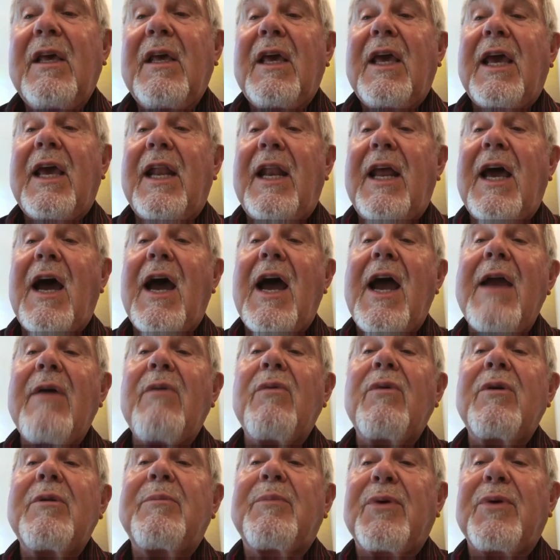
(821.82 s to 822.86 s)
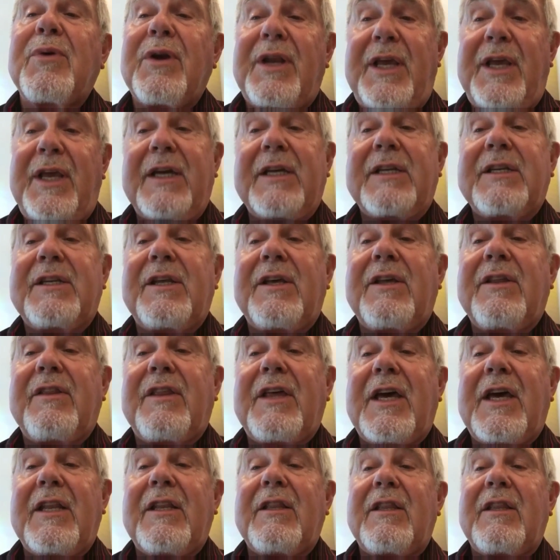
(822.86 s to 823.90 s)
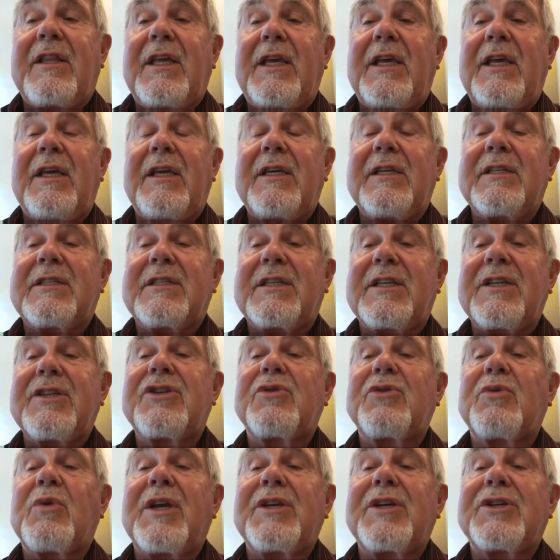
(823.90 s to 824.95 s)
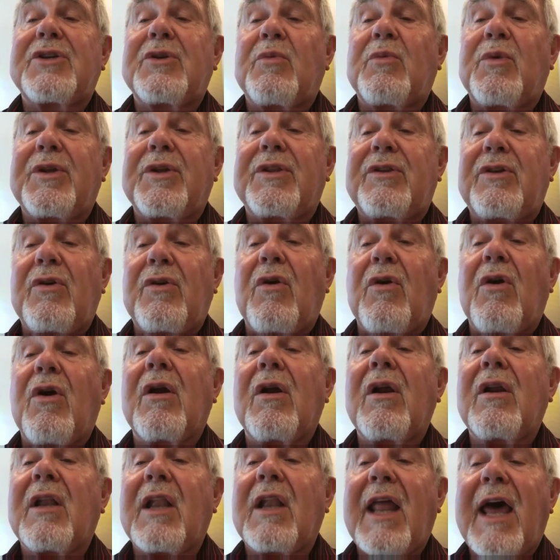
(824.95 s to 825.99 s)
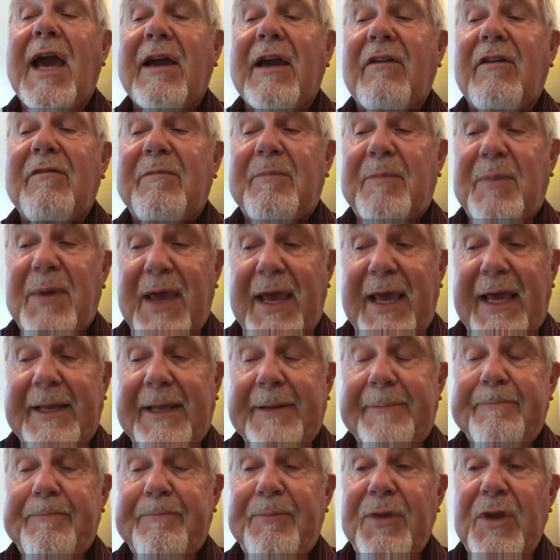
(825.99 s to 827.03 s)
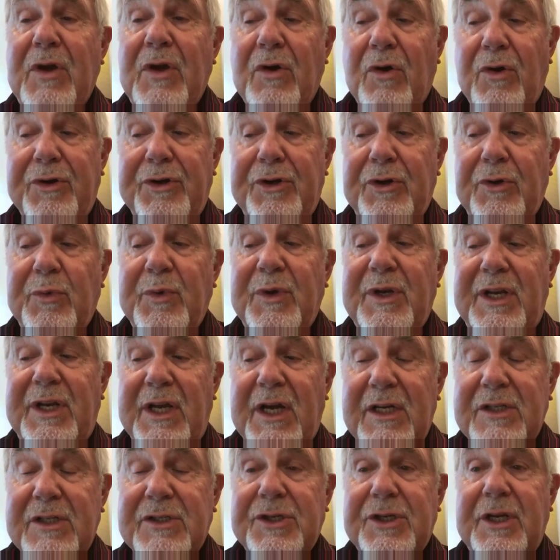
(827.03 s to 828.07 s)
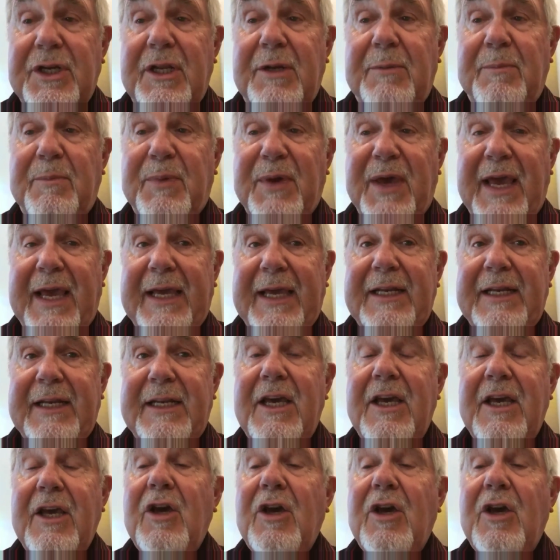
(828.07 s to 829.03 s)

And I would predict that the situation with your lack of pain or your reduction in pain